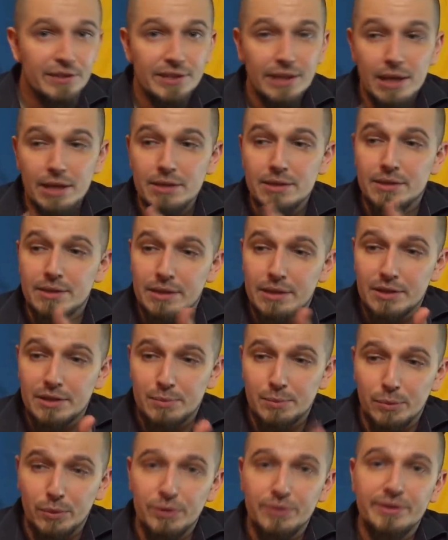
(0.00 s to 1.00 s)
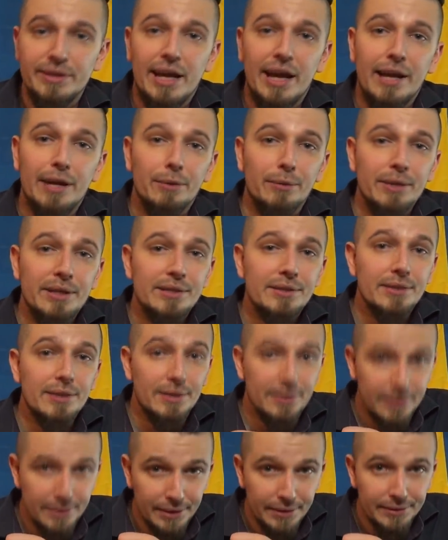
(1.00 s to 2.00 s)
since it's
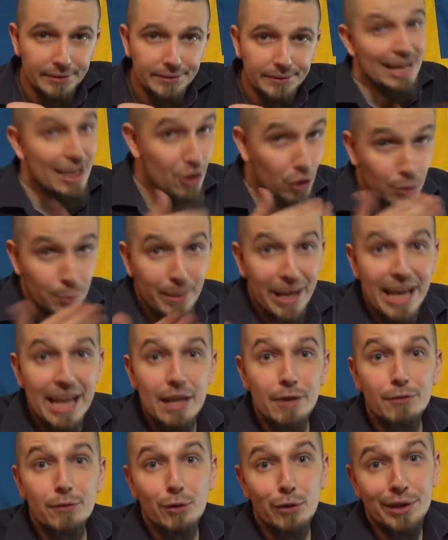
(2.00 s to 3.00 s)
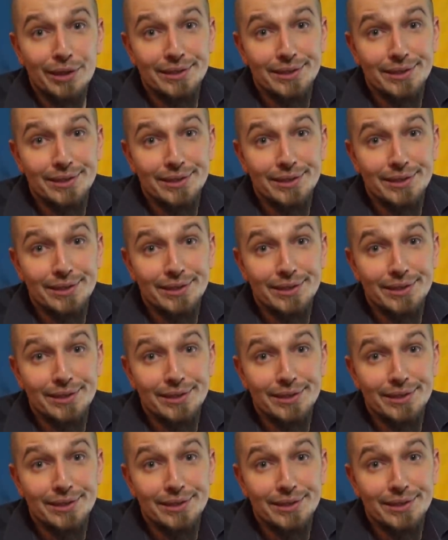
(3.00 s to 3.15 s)
multi-resistant. And you're paying for it.